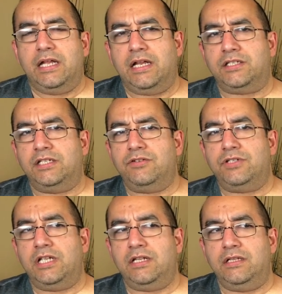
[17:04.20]
Now, it's
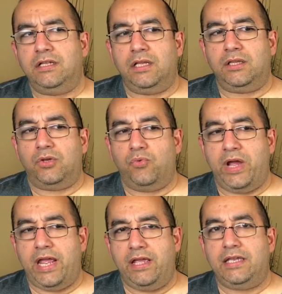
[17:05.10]
interesting the
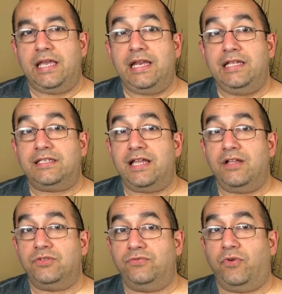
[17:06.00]
way Geddy
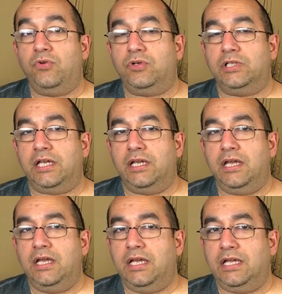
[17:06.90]
sounds vocally
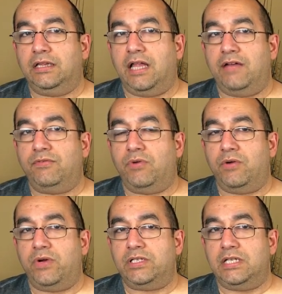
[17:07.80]
in Live in Y
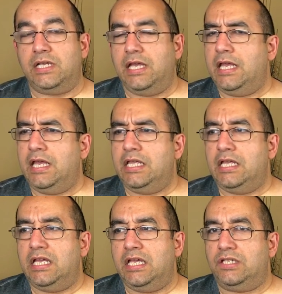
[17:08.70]
Y Z
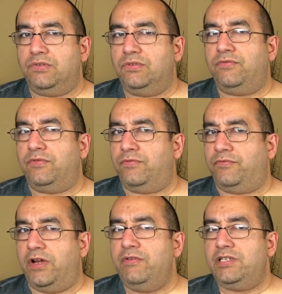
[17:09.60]
is
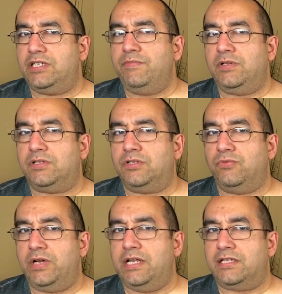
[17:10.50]
very similar to
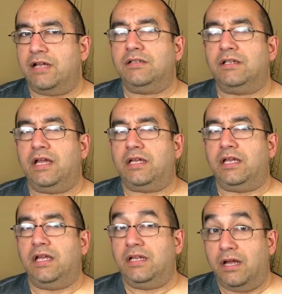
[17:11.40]
what he sounded like
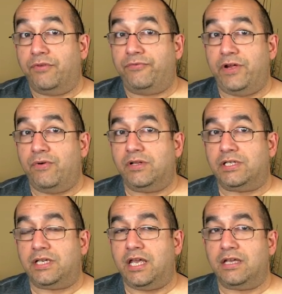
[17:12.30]
in A Farewell to
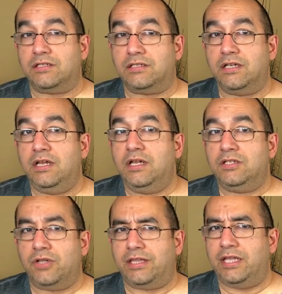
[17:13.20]
Kings.
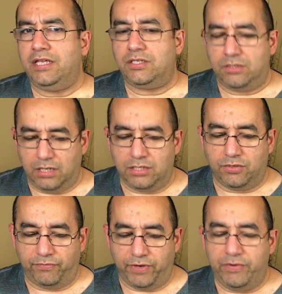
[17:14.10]
So I think it's it's a
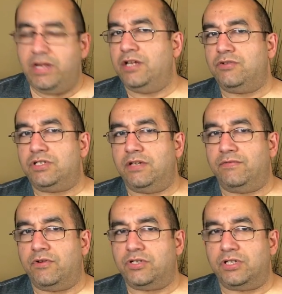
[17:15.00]
very interesting
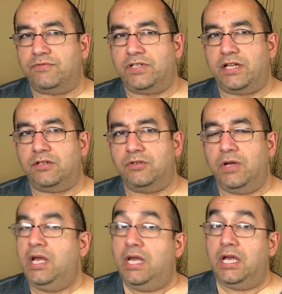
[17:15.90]
version of Xanadu.
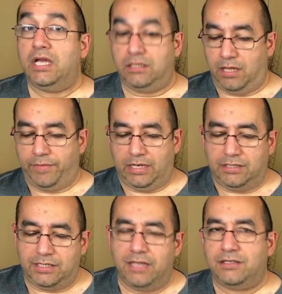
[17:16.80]
It I mean, it
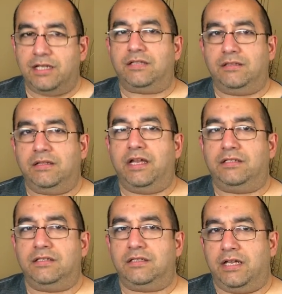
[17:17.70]
sounds like
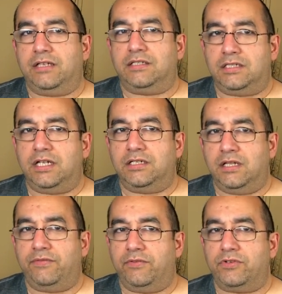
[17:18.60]
exit, the Exit Stage
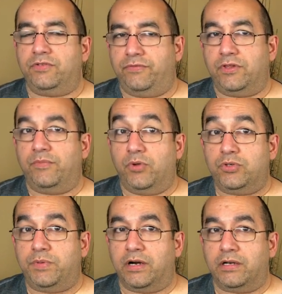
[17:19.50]
Left version for the
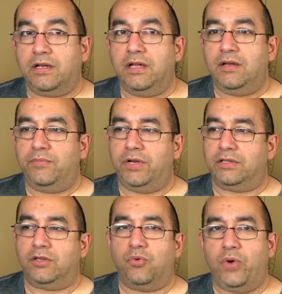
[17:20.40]
most part,
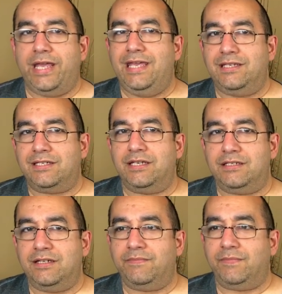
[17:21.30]
but the way he sings
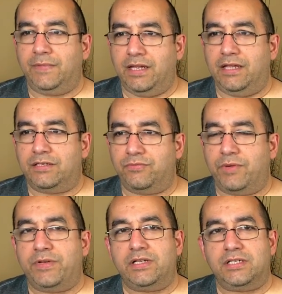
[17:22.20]
it, it's
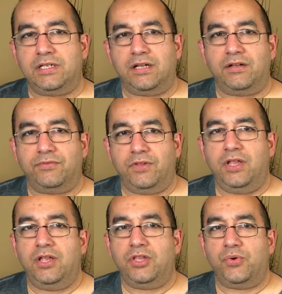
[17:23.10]
reminiscent of
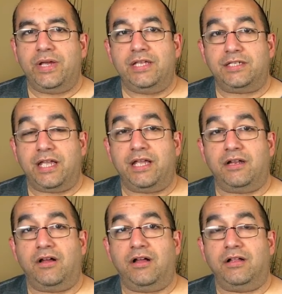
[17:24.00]
the way he sang it
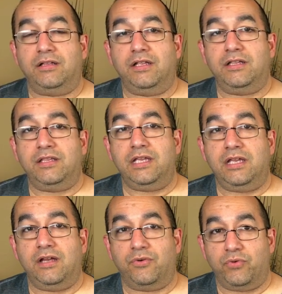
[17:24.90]
on
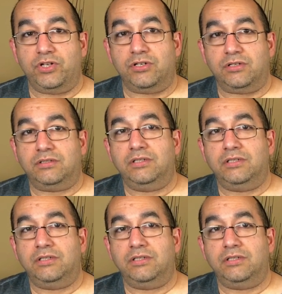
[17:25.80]
the original,